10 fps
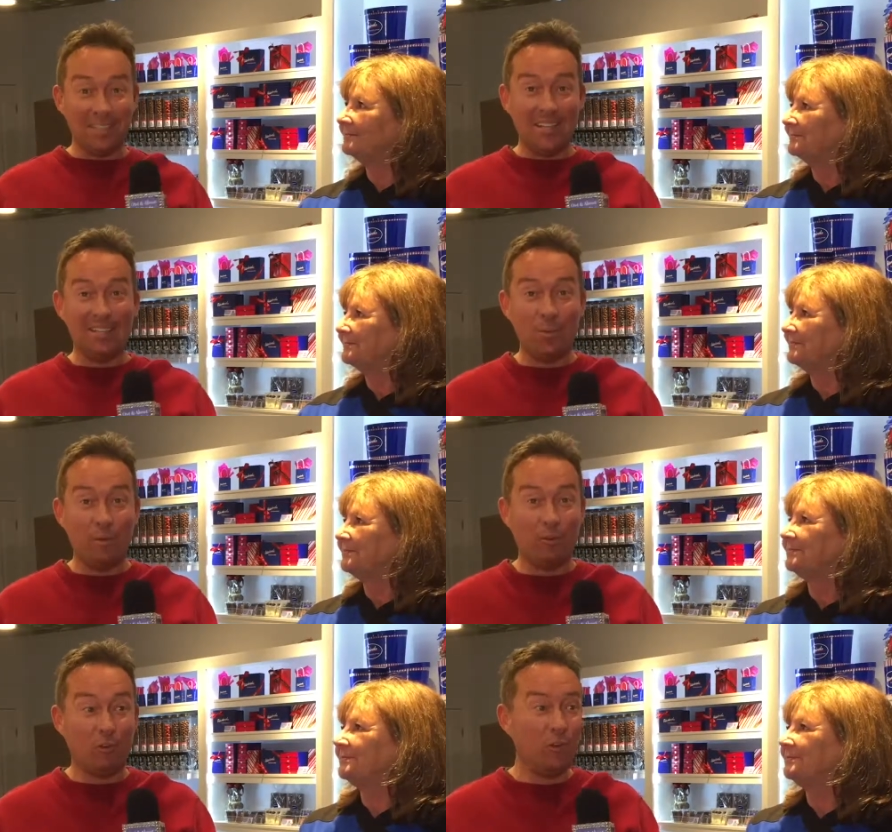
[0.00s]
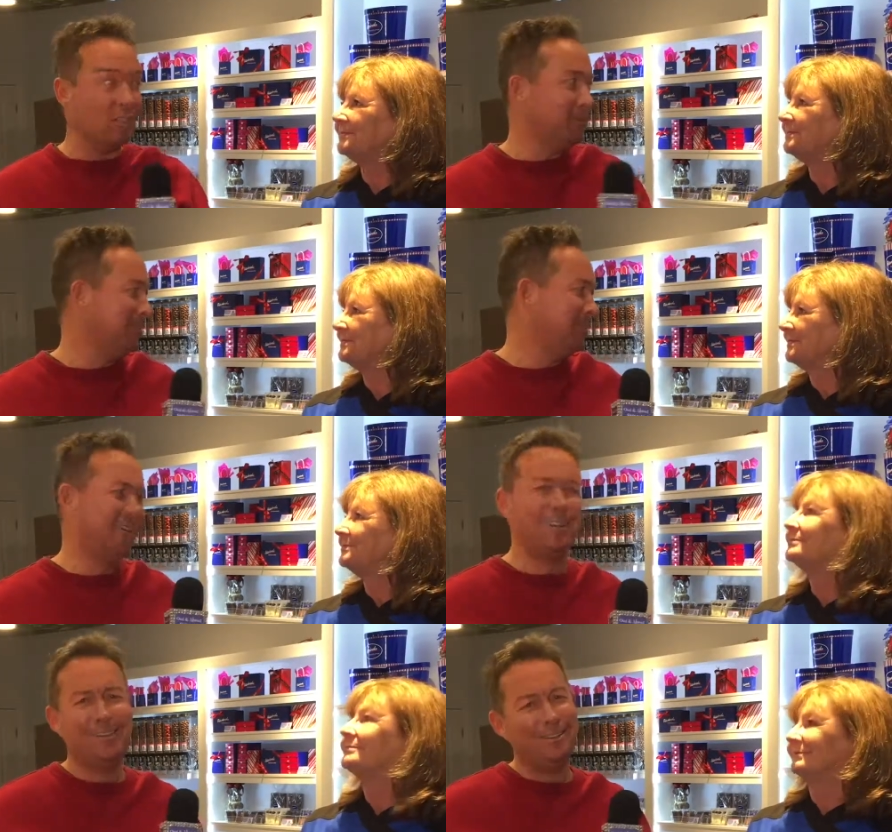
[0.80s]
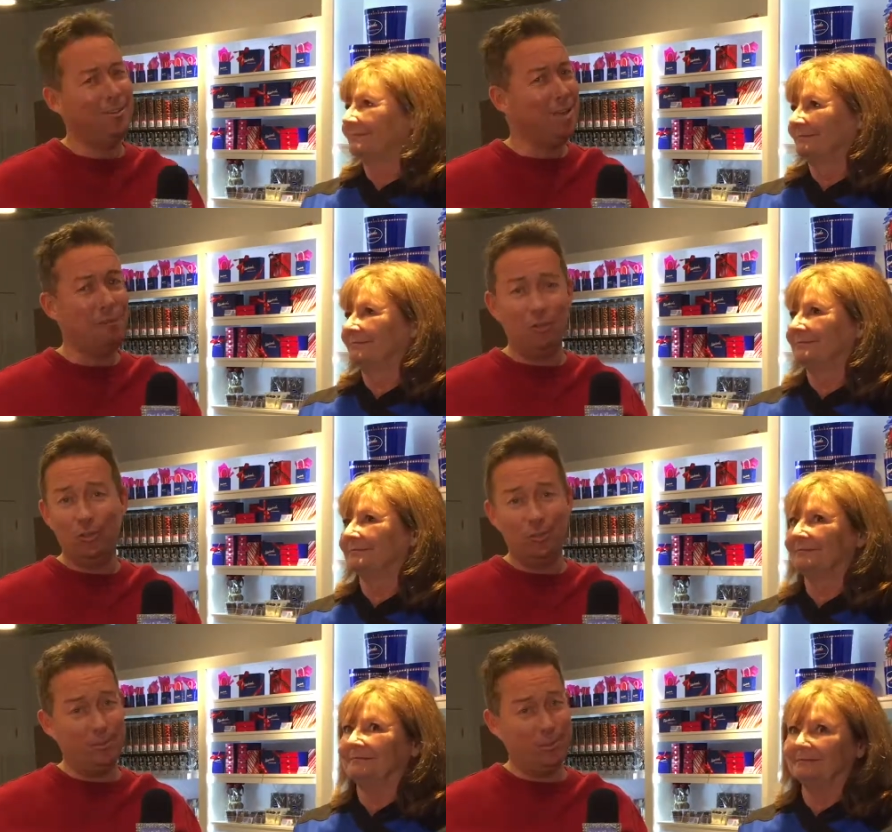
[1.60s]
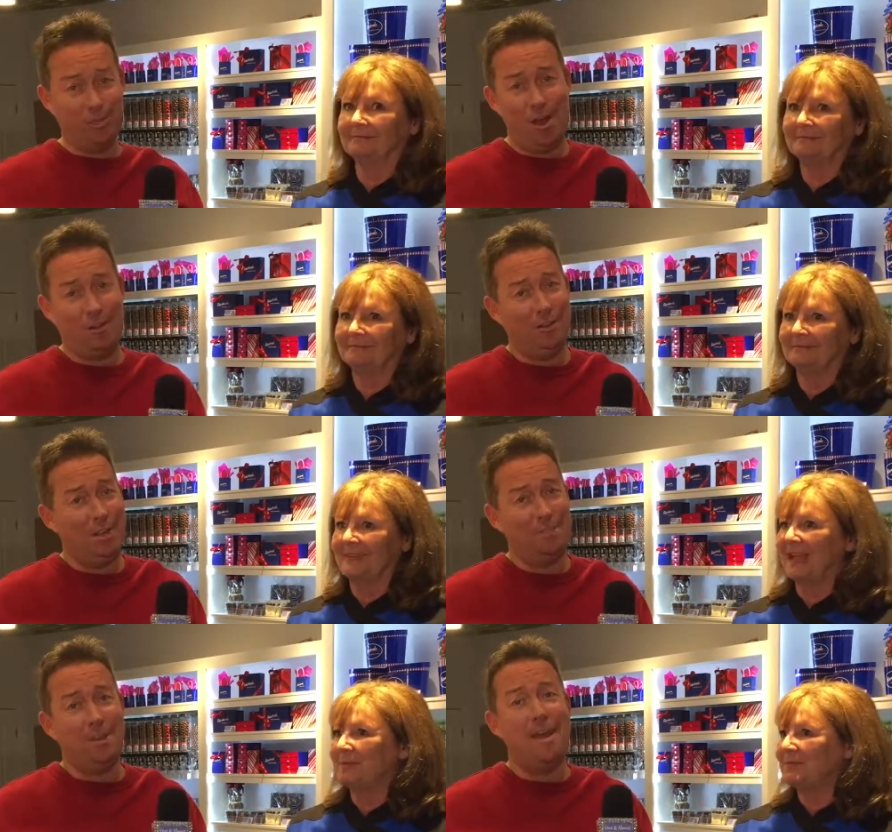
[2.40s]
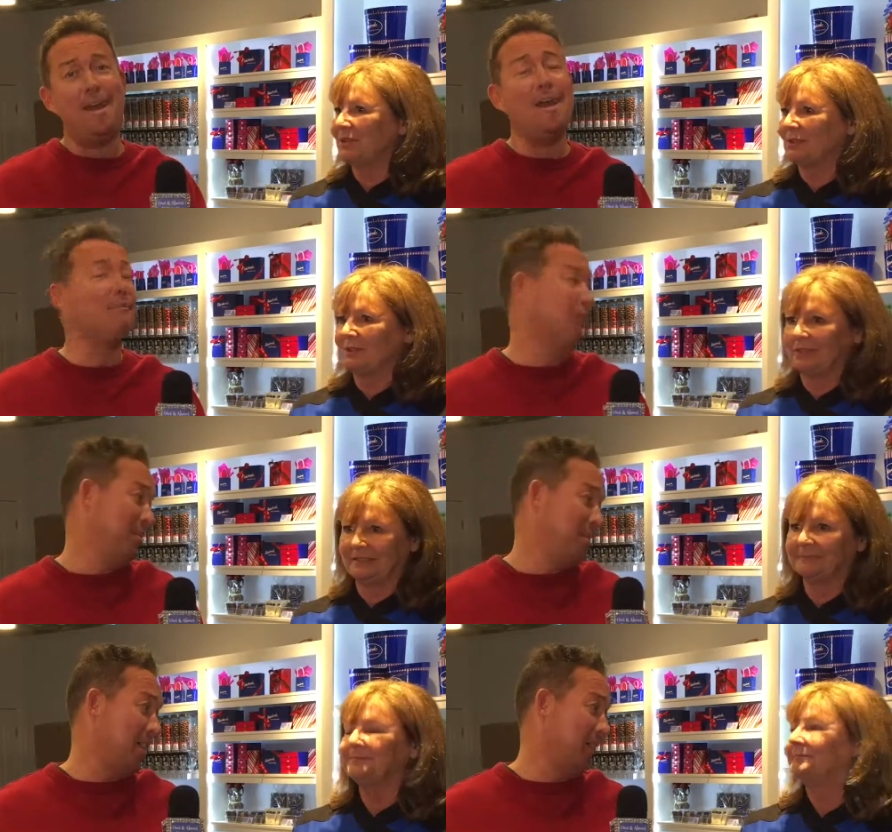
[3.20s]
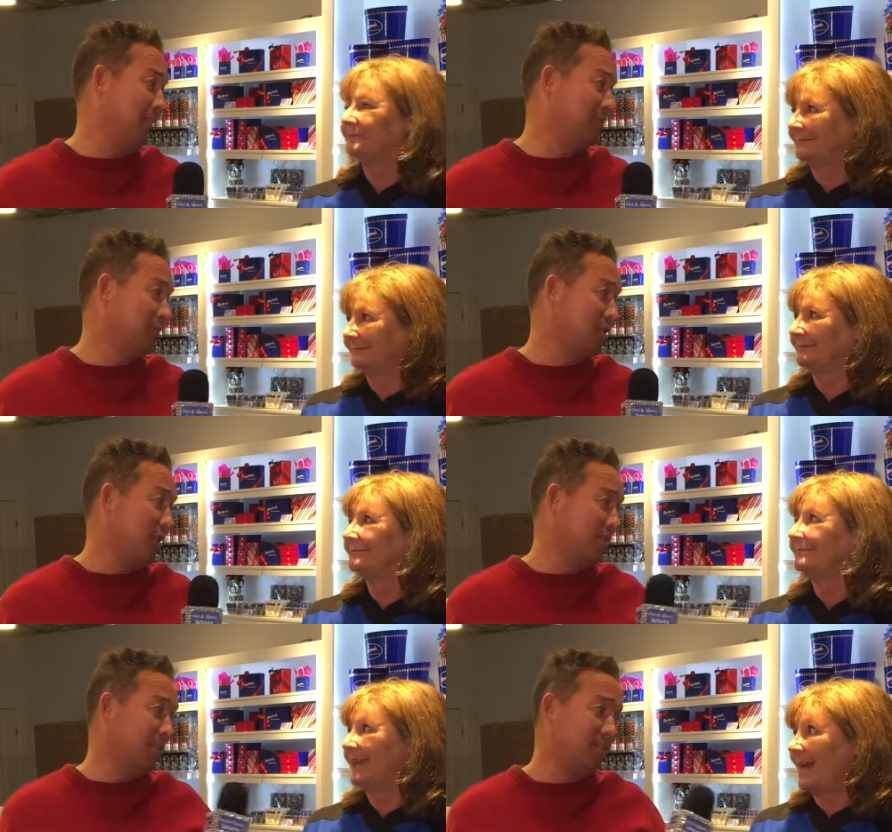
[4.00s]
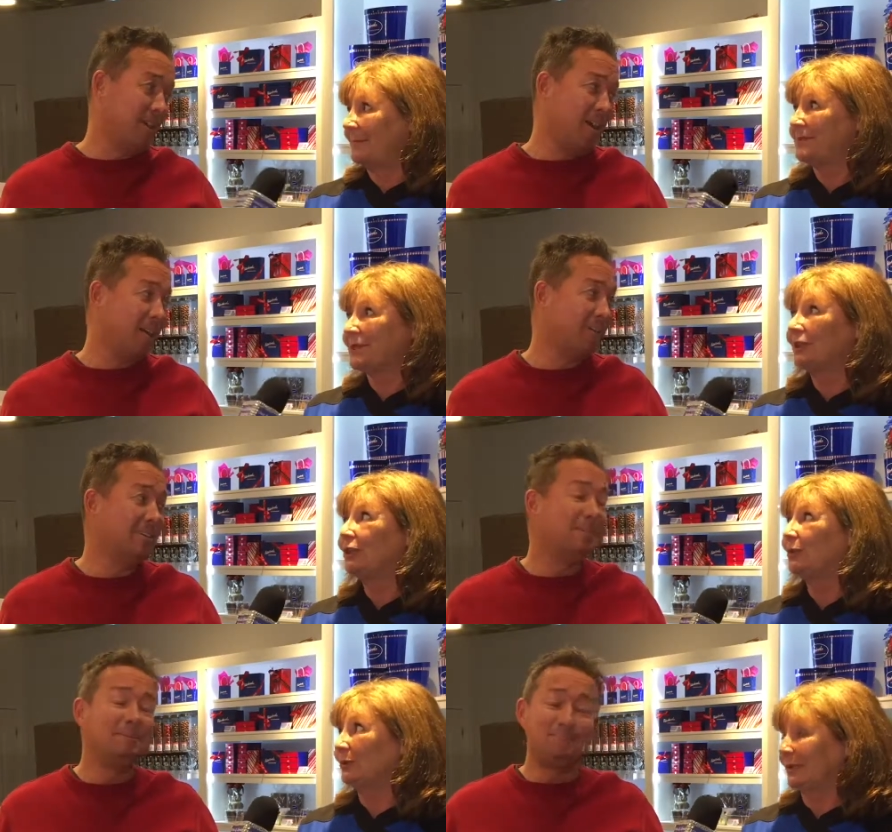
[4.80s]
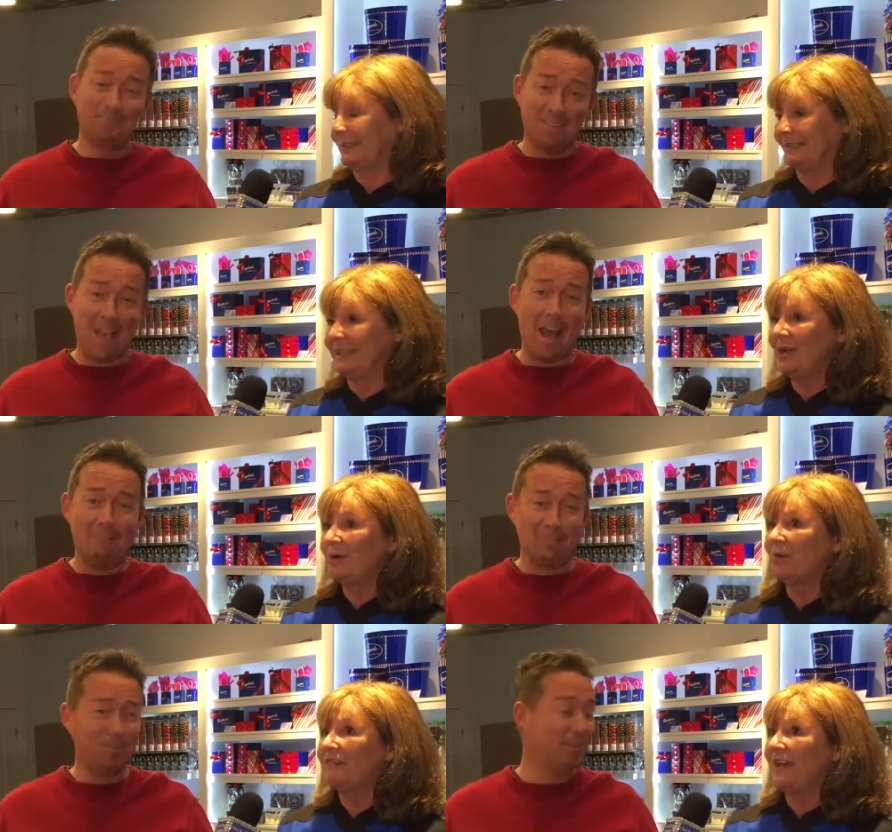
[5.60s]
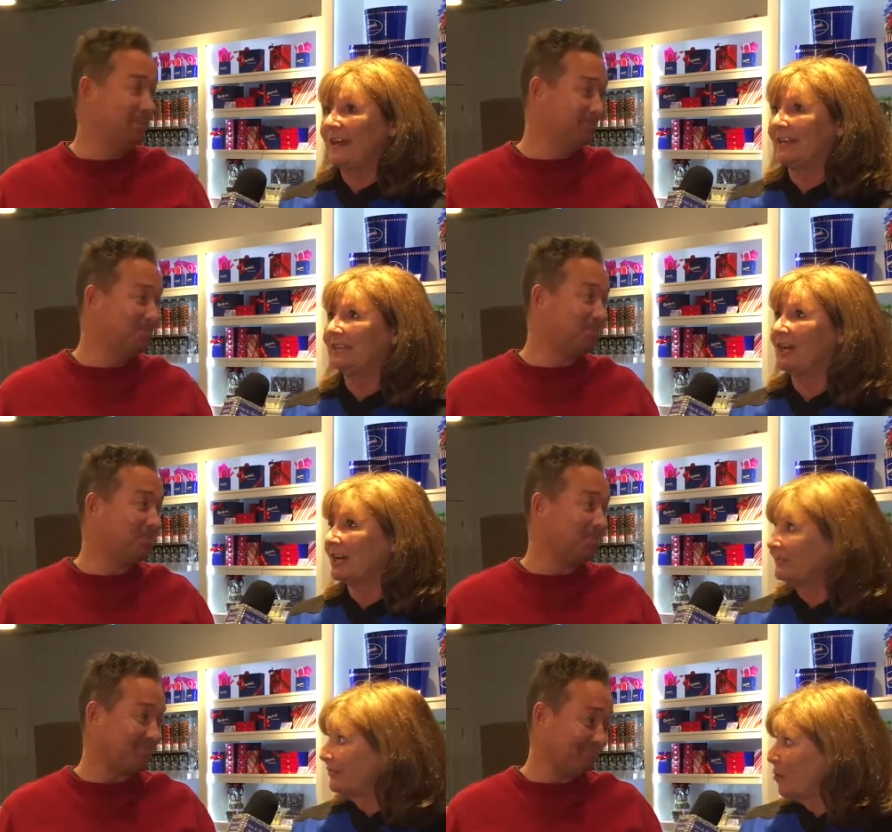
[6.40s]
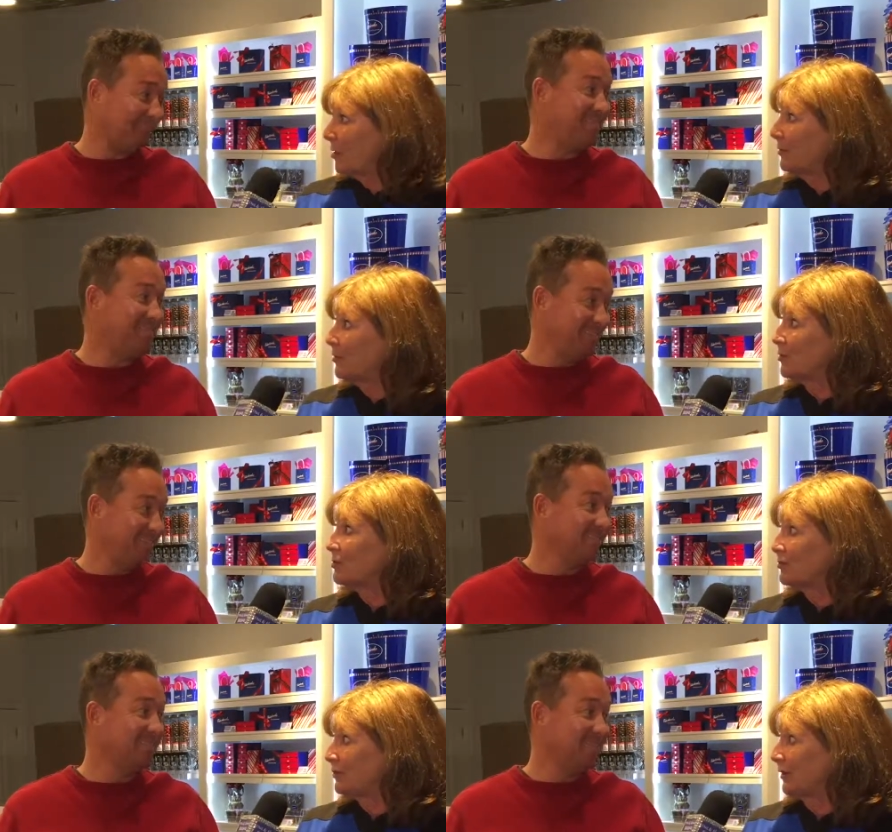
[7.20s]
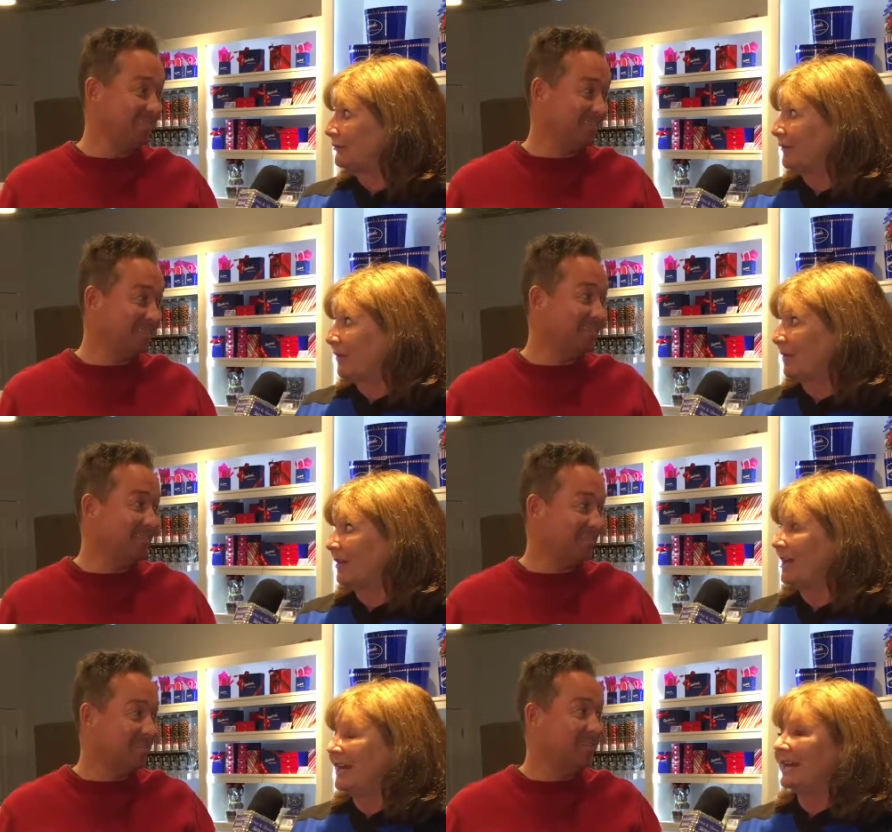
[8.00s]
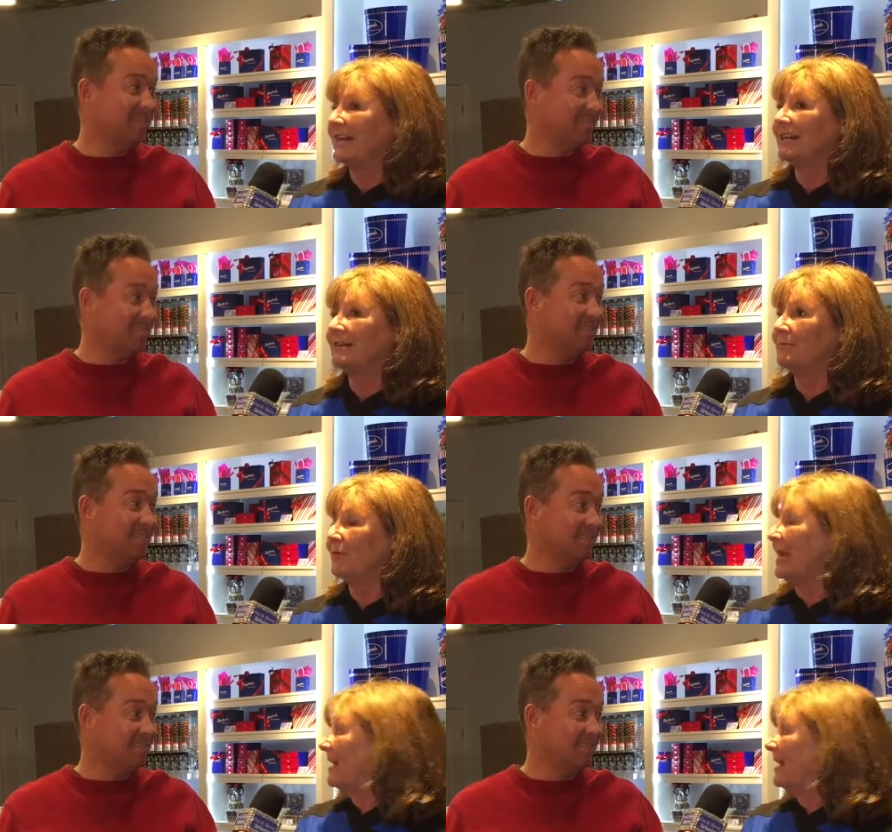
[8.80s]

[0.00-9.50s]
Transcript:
Speaker 1: to get someone for Christmas, you never lose with chocolate. I mean, Absolutely. everybody loves chocolate. Absolutely.
Speaker 2: Right? Absolutely. We've had a lot of corporate orders so far. Um, we